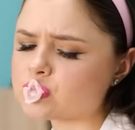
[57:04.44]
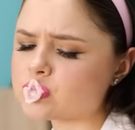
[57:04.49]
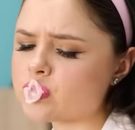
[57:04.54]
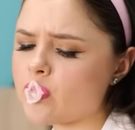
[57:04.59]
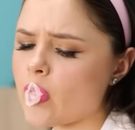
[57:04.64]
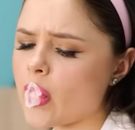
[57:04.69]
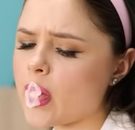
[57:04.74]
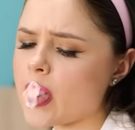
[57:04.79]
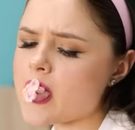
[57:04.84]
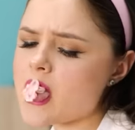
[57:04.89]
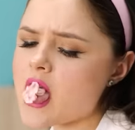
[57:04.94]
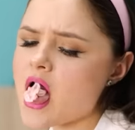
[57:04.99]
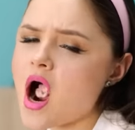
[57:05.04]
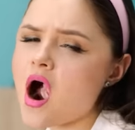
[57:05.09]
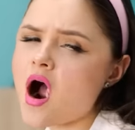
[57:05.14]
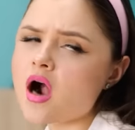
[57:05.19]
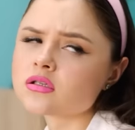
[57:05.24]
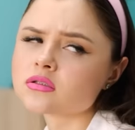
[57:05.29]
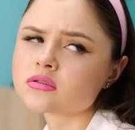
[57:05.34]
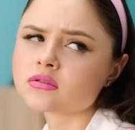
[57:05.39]
Can you keep it
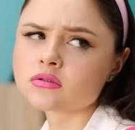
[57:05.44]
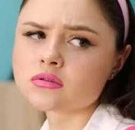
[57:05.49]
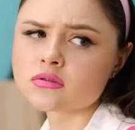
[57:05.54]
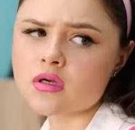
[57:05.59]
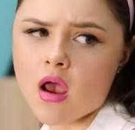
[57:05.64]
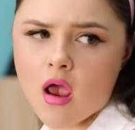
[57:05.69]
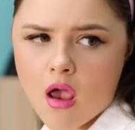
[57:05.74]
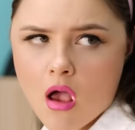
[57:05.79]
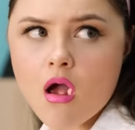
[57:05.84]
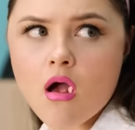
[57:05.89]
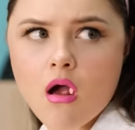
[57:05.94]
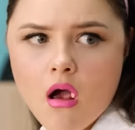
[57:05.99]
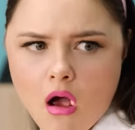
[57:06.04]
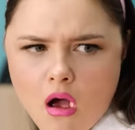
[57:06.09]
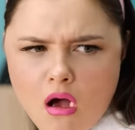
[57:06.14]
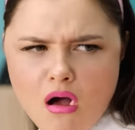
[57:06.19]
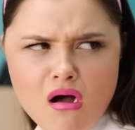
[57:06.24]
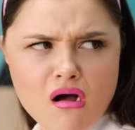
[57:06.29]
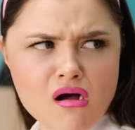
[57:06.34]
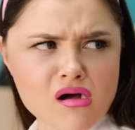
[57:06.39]
down?
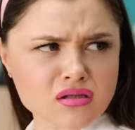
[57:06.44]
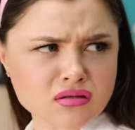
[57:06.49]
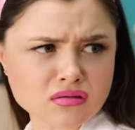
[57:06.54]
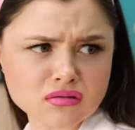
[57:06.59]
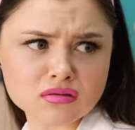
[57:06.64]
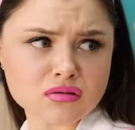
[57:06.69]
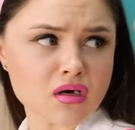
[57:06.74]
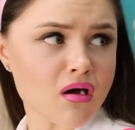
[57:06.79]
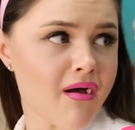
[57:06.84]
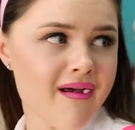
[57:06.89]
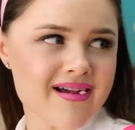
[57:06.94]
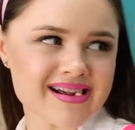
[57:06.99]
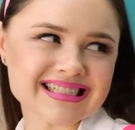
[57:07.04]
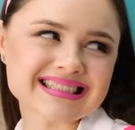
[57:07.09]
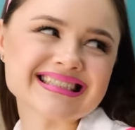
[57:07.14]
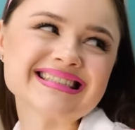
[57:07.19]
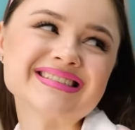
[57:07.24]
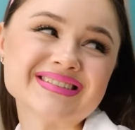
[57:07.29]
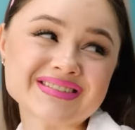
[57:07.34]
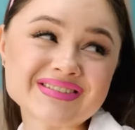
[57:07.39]
I'm trying to do my
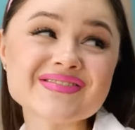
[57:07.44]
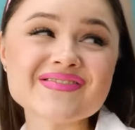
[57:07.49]
nails.